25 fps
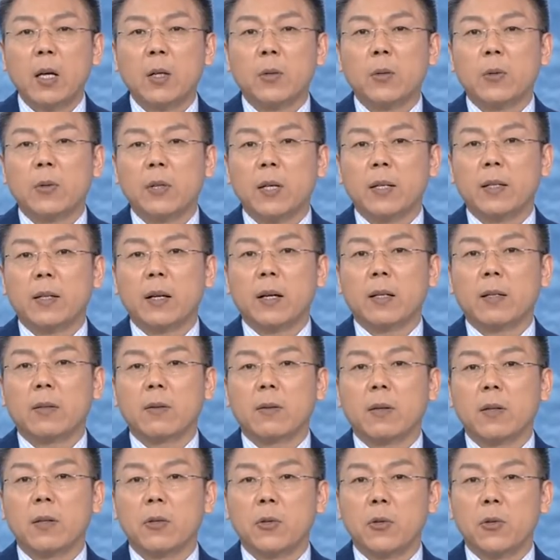To discuss
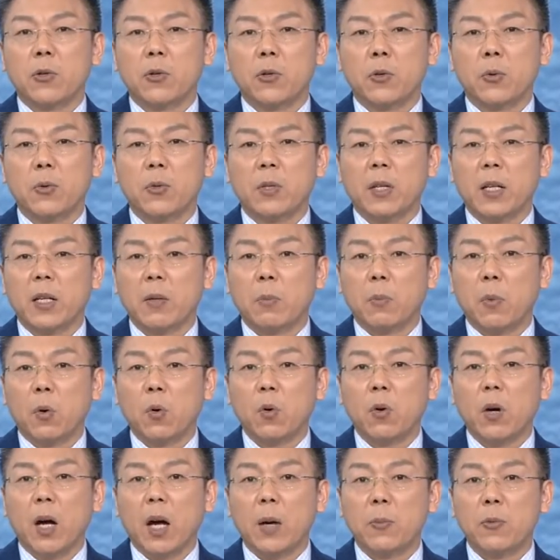these issues and
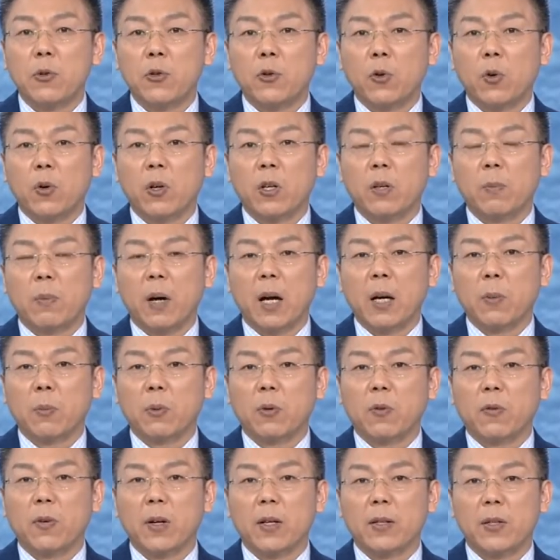more, I'm joined by
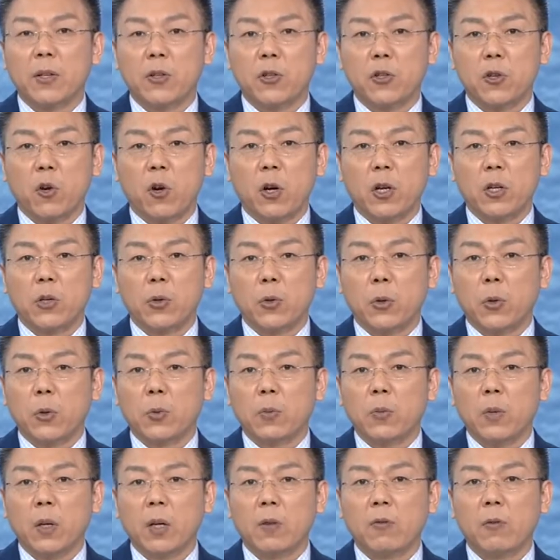Professor John
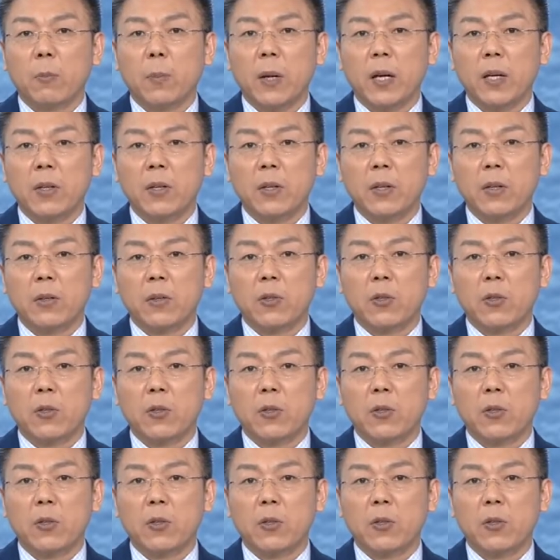Gong of Beijing's